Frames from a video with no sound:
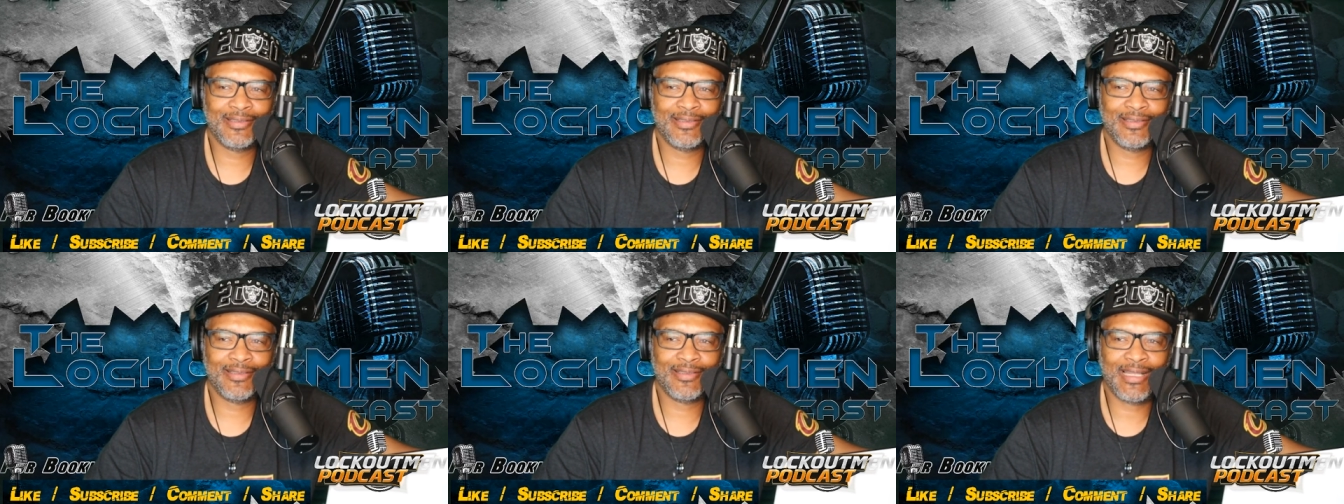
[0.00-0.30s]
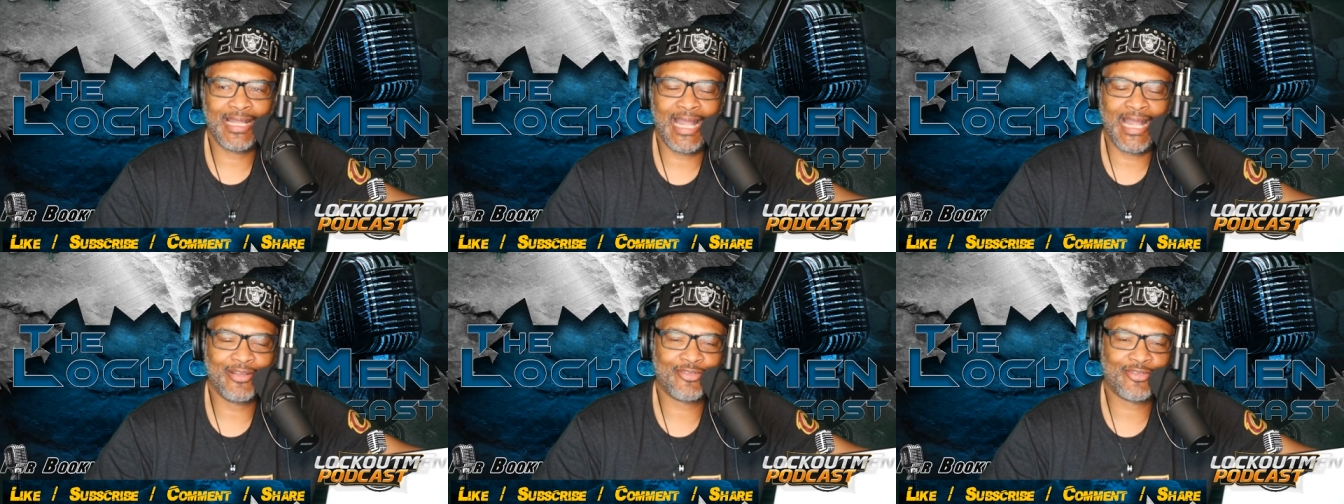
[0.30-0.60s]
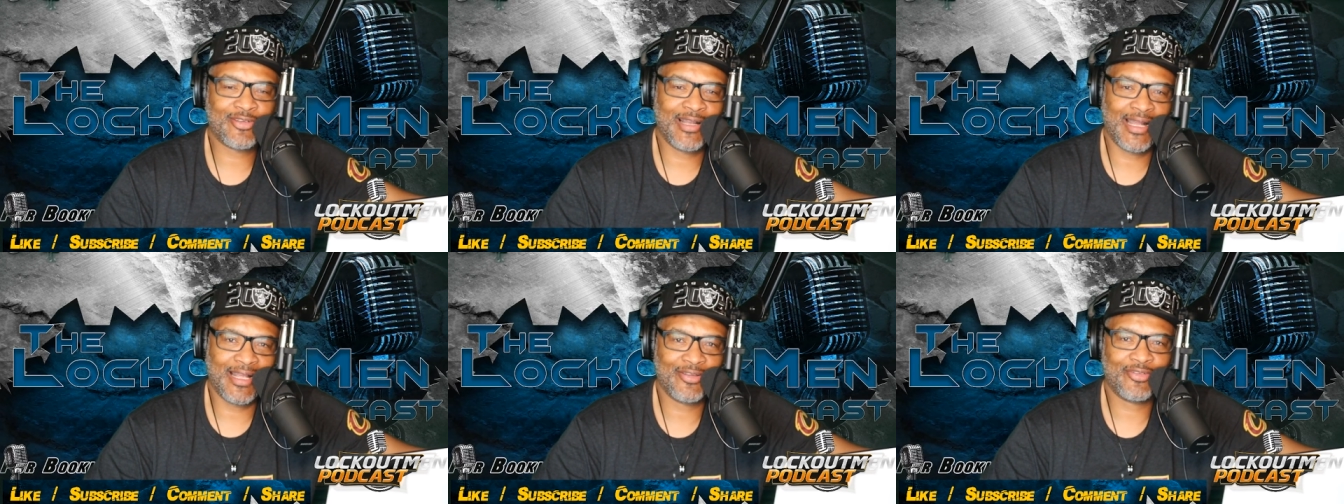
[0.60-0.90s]
has
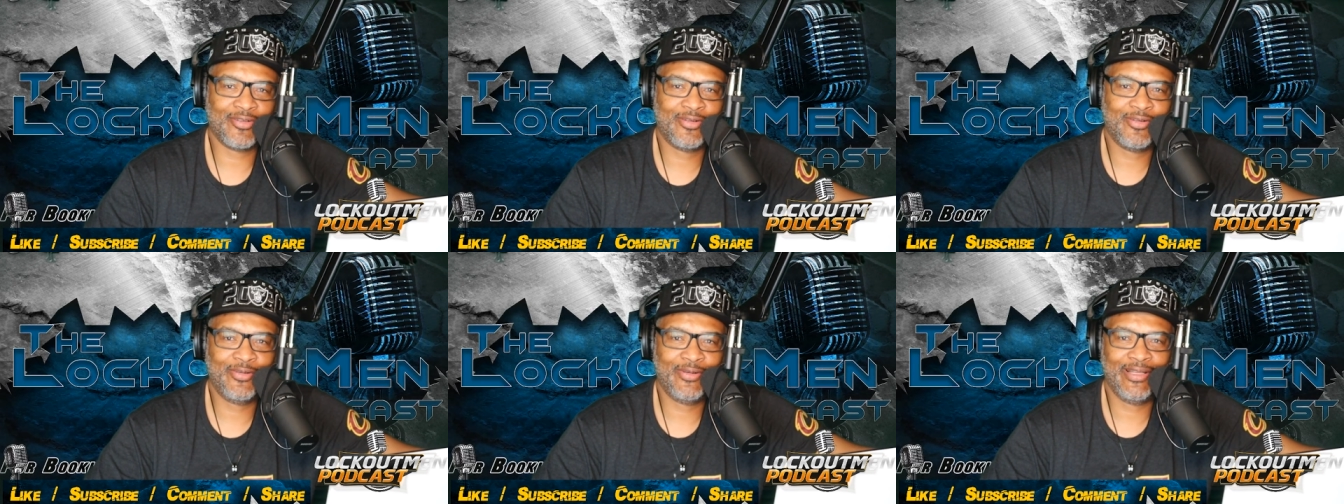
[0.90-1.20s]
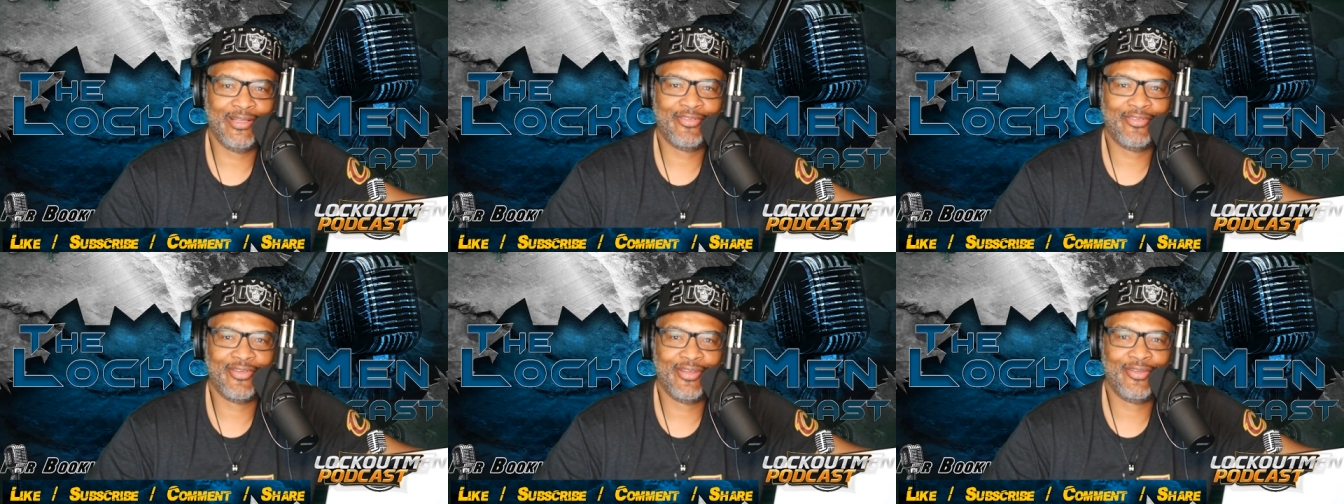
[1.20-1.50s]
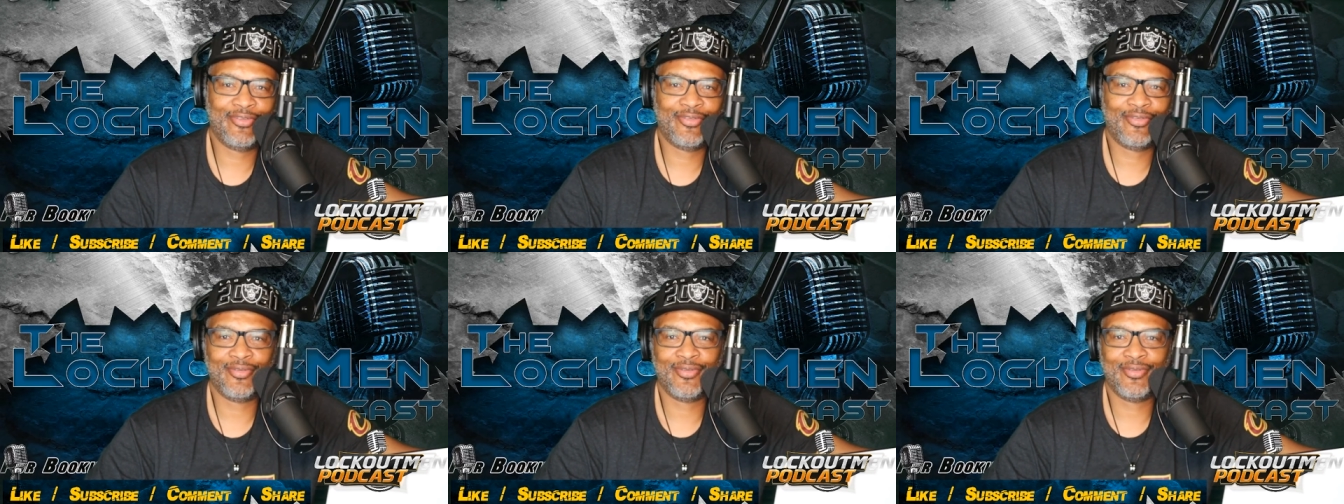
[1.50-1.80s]

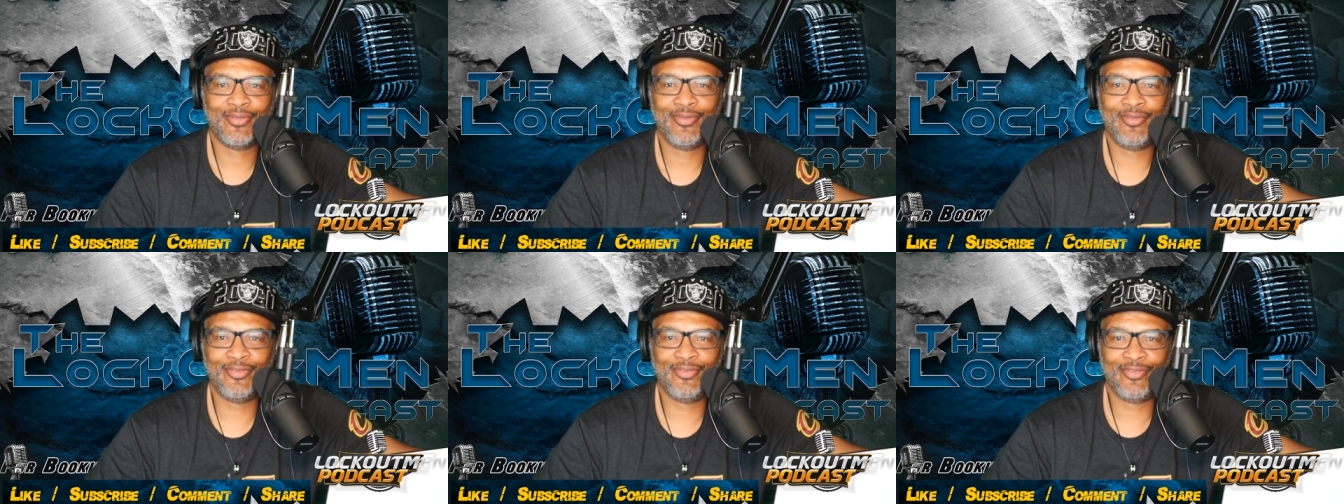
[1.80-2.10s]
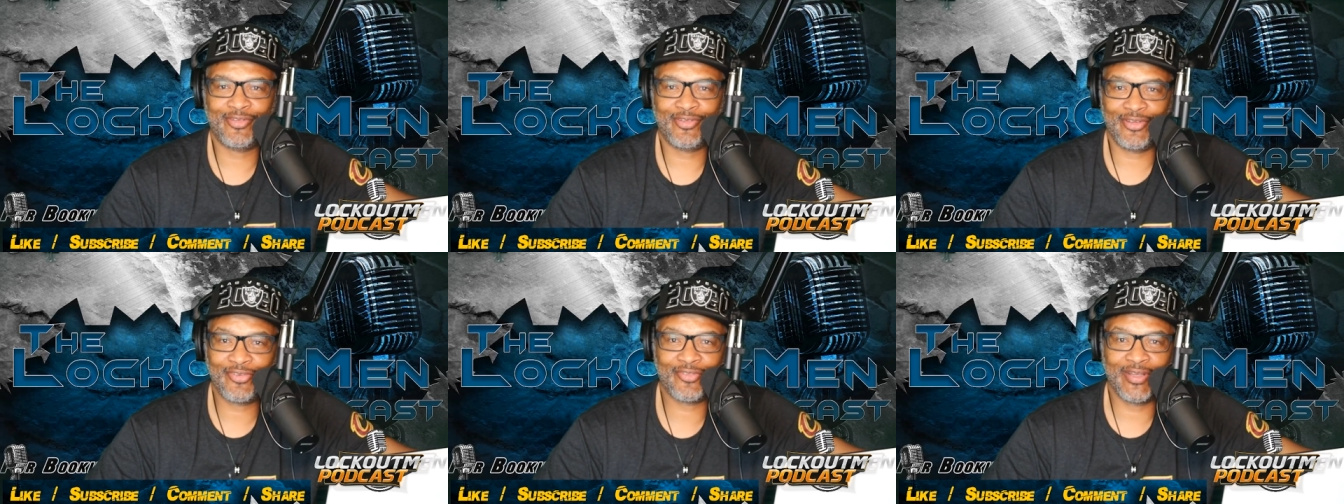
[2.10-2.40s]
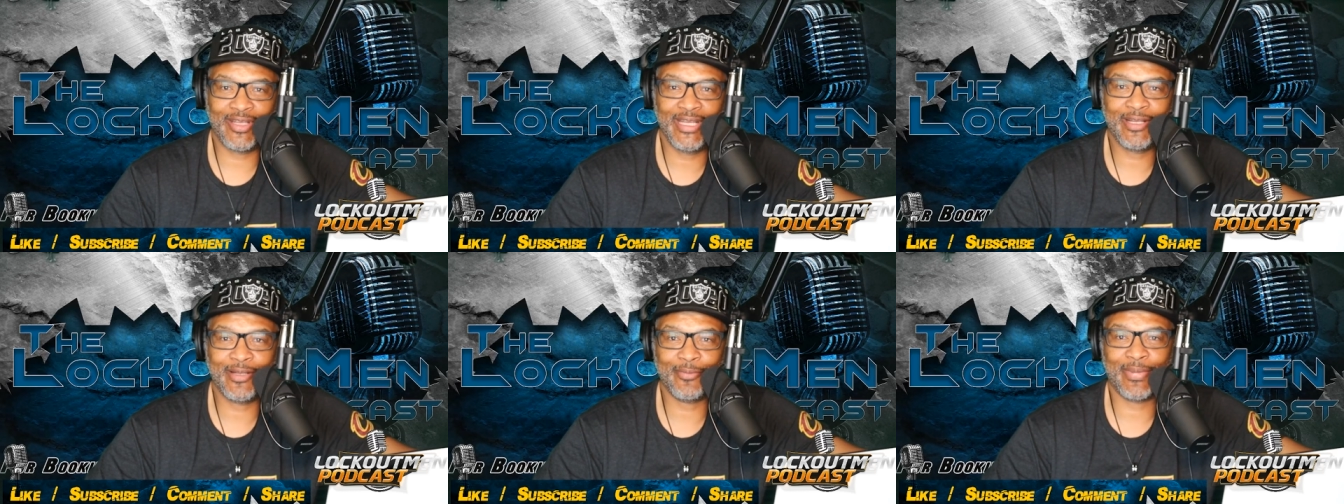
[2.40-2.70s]
consequences. Just
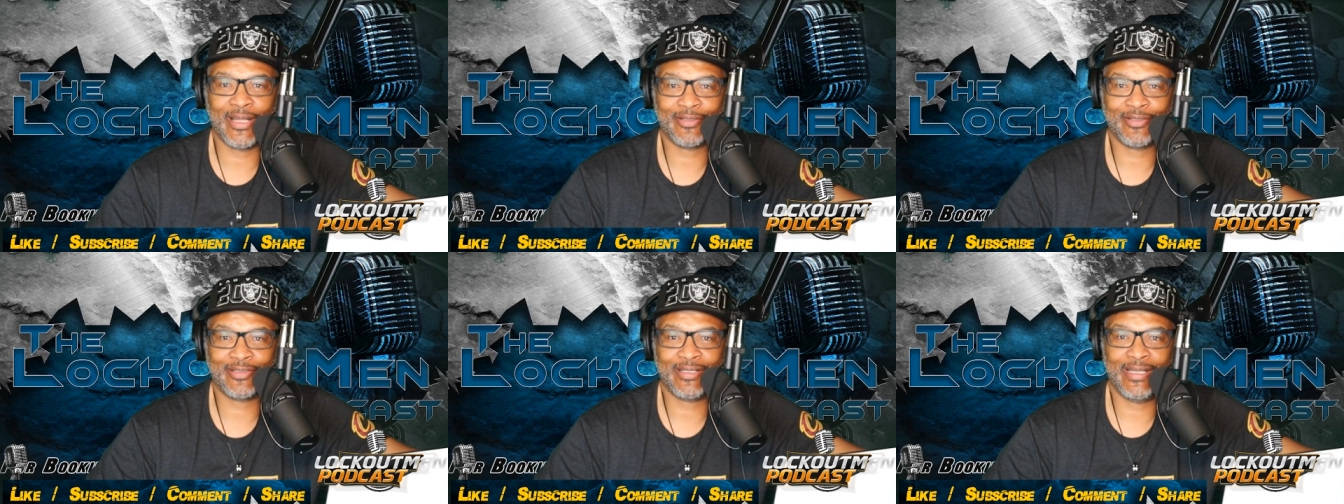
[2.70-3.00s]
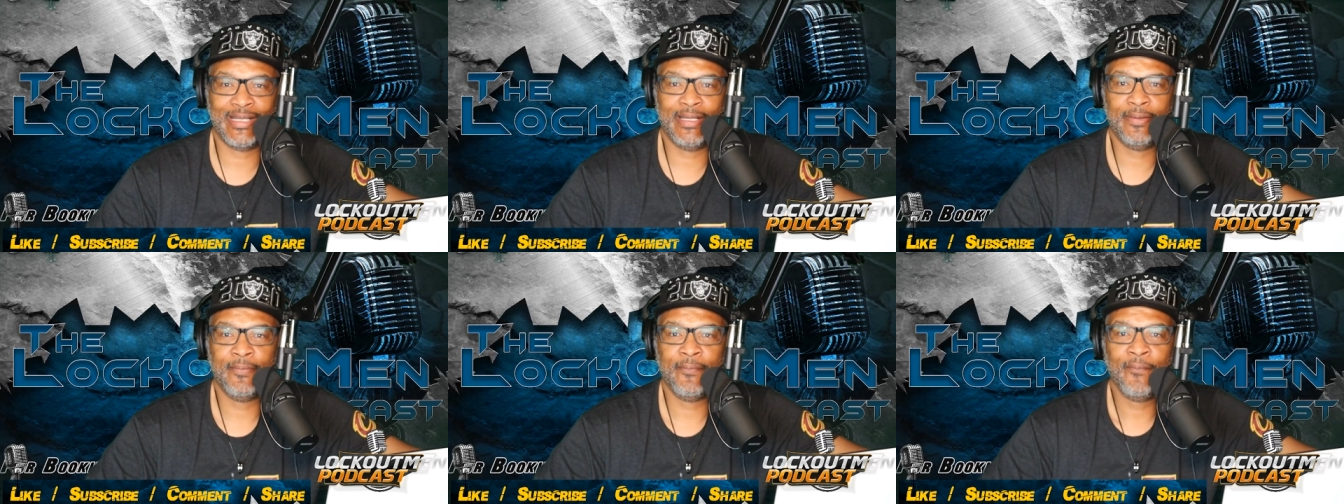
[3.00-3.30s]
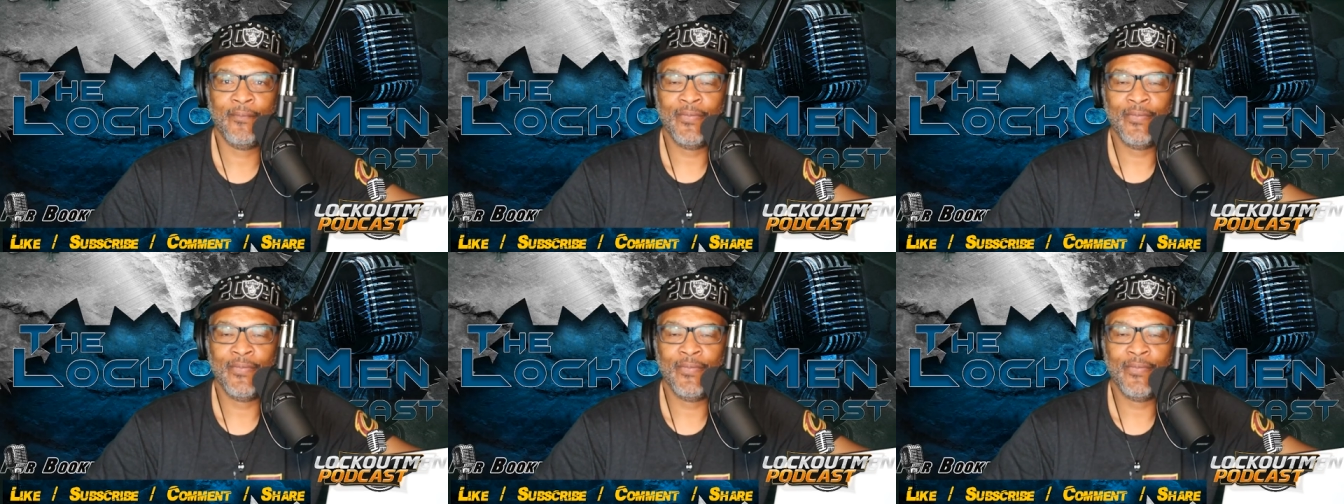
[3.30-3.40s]
think about that.